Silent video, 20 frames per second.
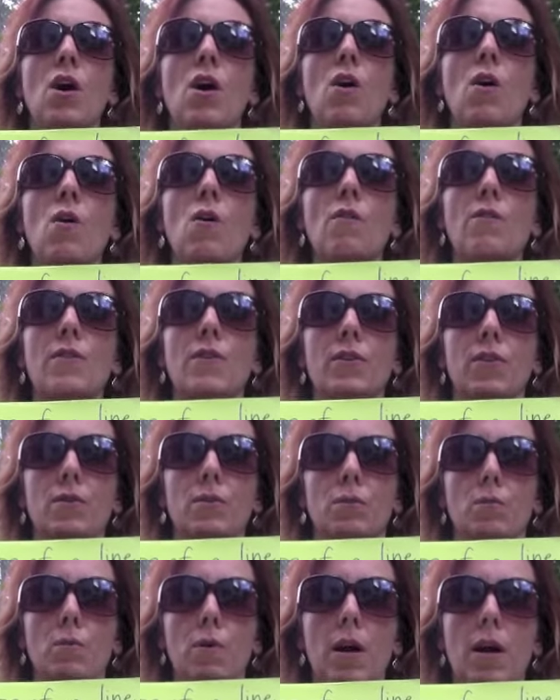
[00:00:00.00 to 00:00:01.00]
over the
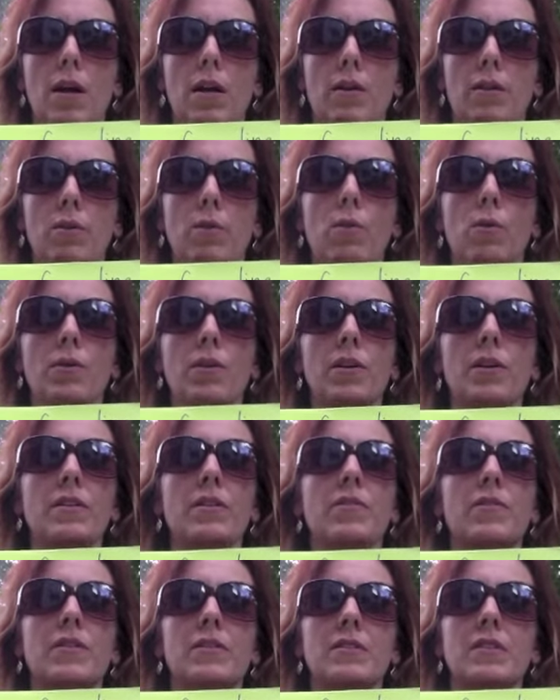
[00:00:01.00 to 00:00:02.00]
run, or the
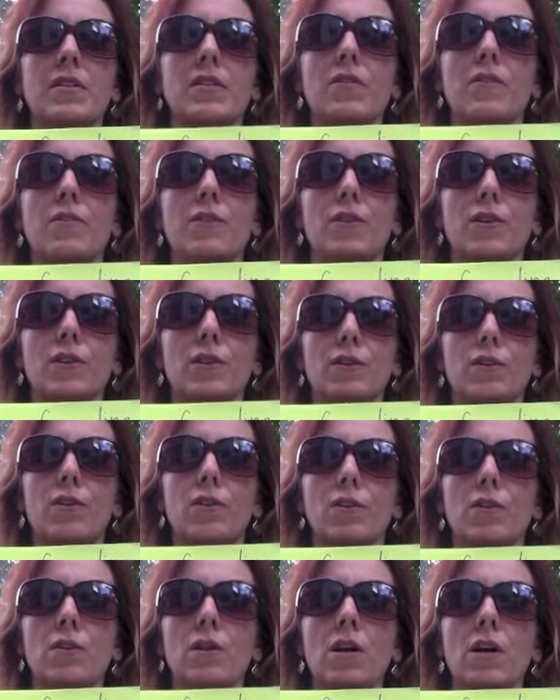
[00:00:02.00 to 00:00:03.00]
difference in the
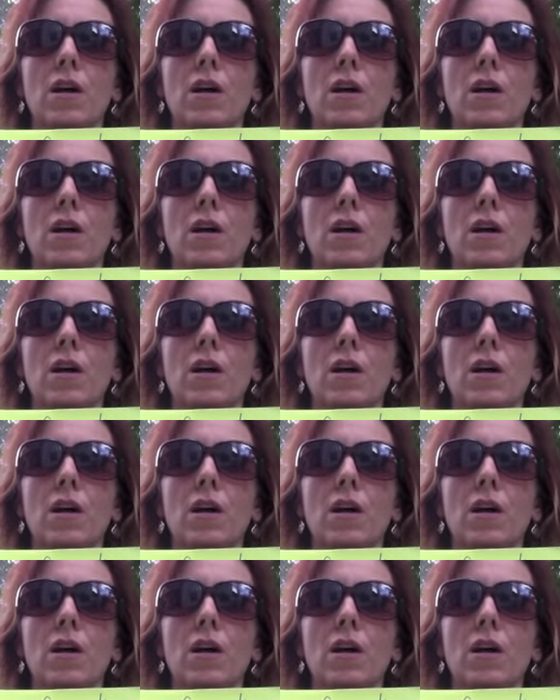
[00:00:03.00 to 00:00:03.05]
vertical